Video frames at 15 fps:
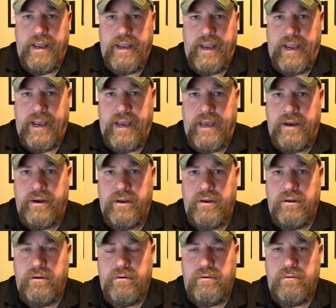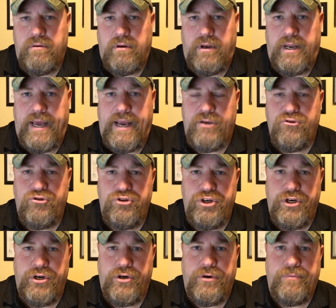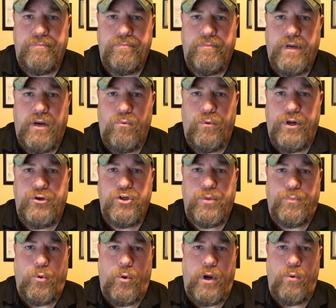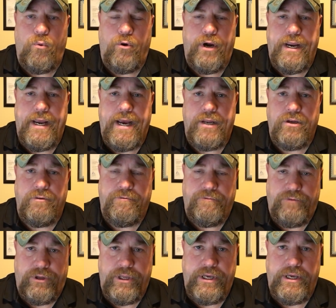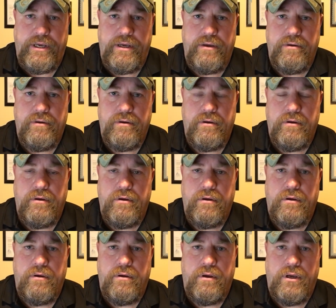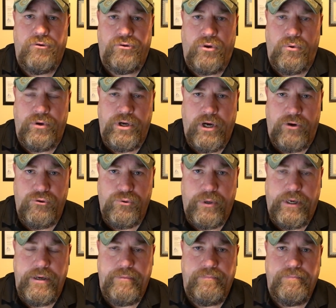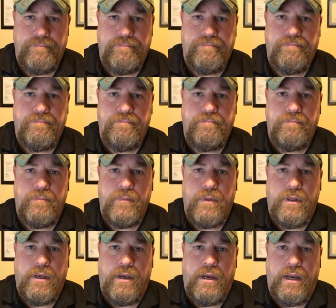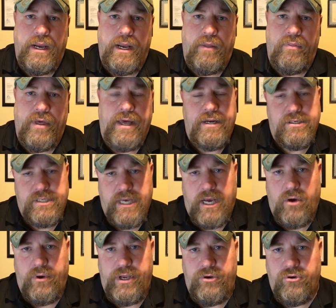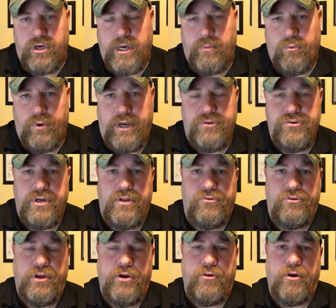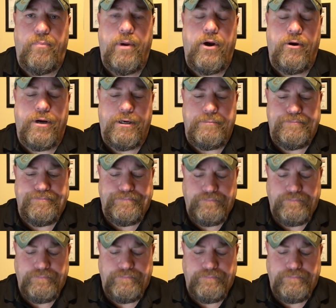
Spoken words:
And last year, it reached a point where he had to flee his own country, and that is how he took up residence here in America.